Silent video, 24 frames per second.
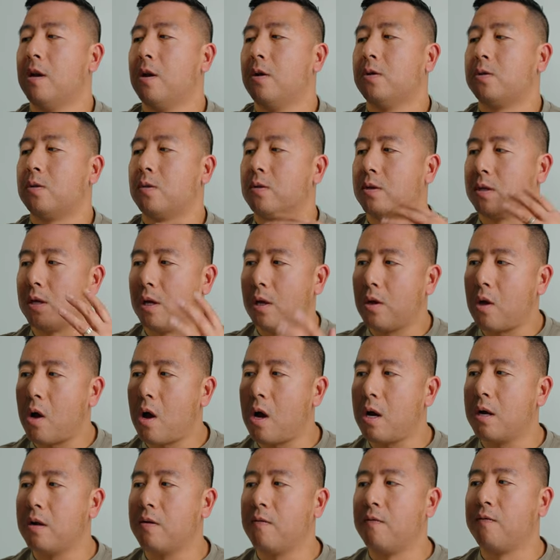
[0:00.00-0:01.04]
So there's a
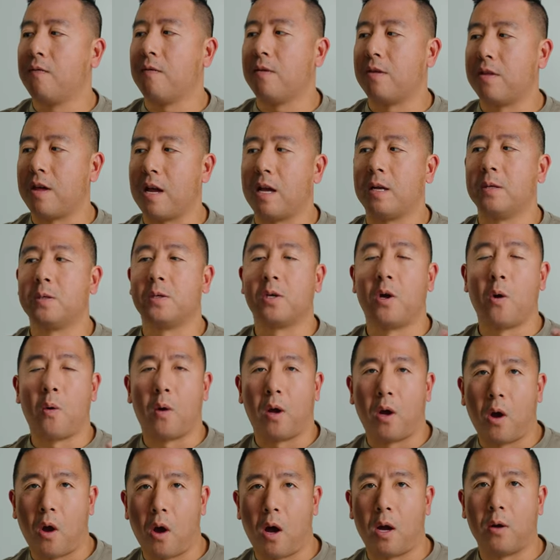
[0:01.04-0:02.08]
lot of things
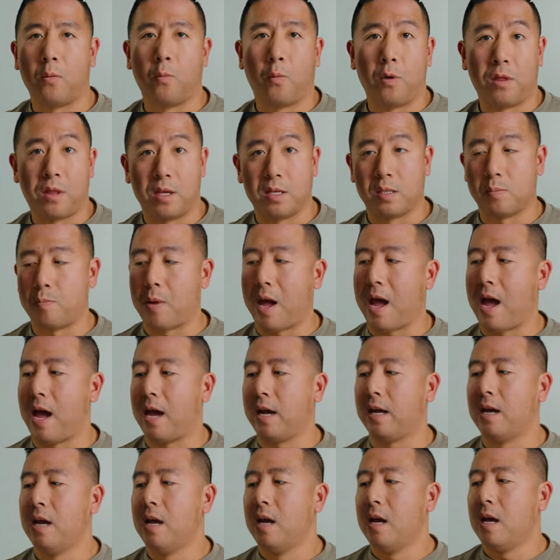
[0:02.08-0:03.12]
going on with this
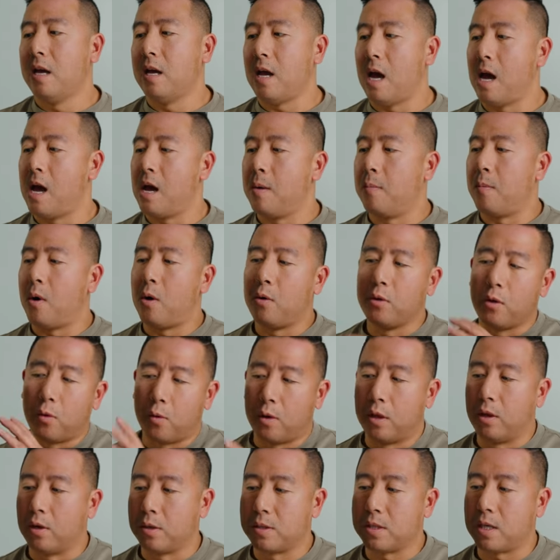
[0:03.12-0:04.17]
bag, although
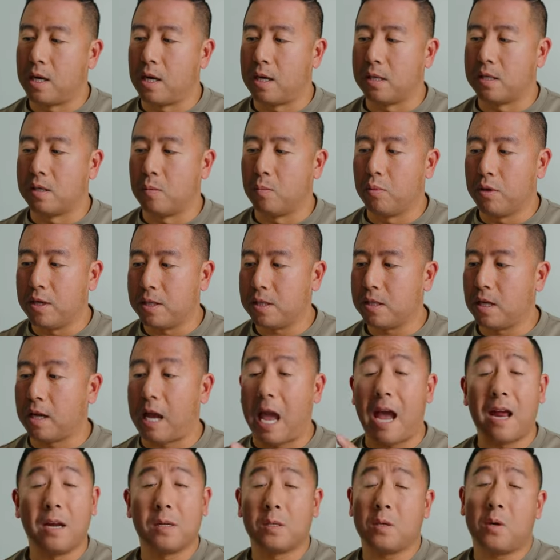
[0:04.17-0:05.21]
it looks kind of simplistic,
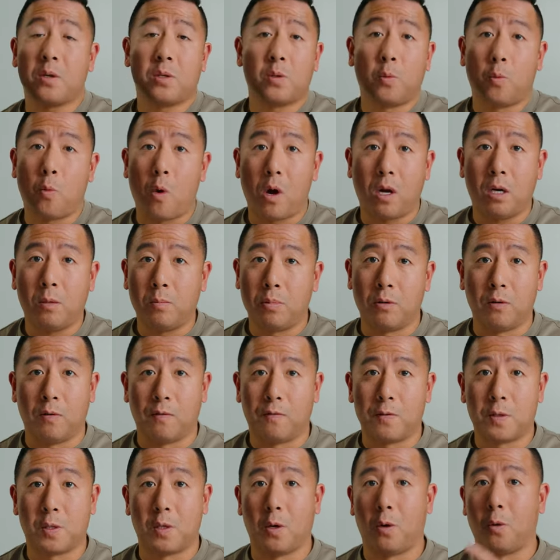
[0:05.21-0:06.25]
and it's also
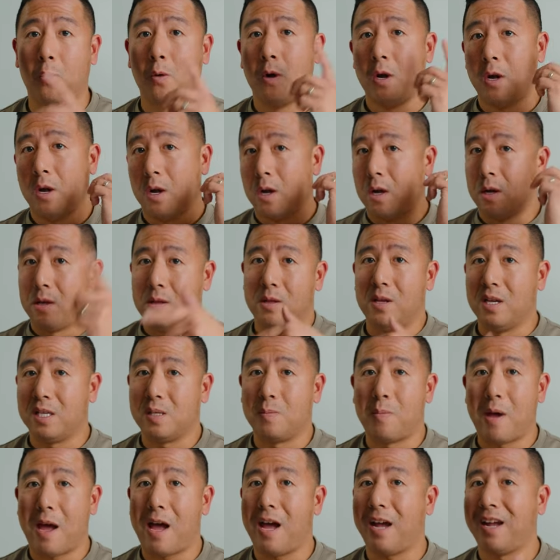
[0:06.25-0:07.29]
waterproof. So this
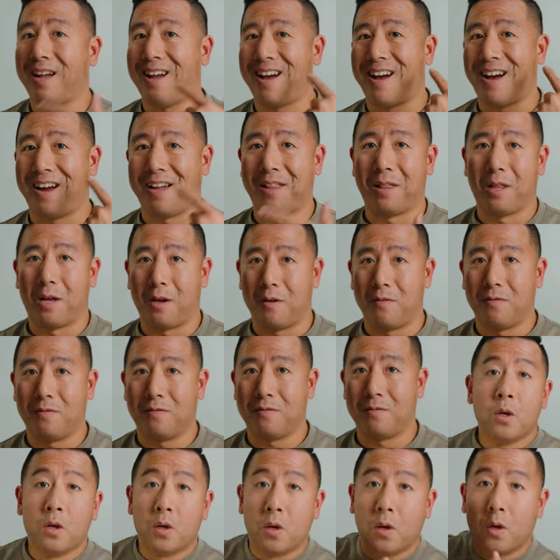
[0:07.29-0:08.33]
bag I love.